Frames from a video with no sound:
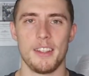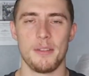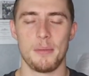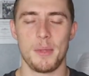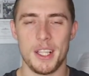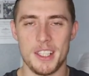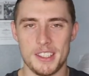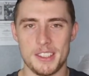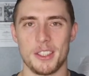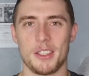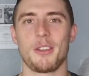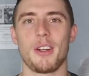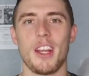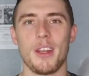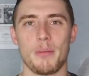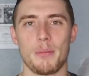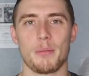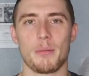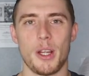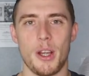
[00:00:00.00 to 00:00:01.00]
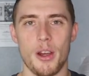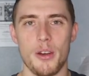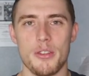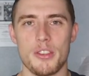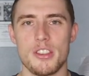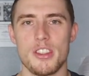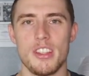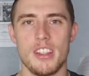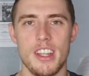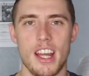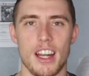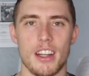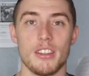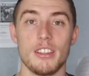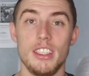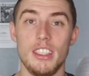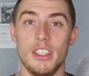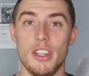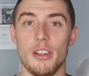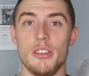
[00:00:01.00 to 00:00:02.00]
Because a great coach not
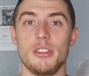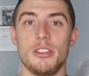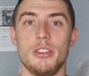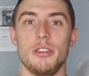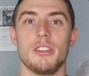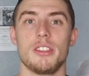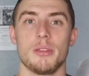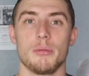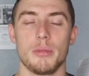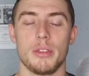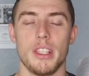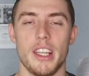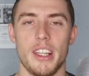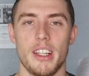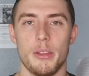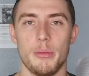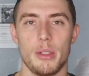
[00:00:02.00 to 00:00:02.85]
only knows you as a player,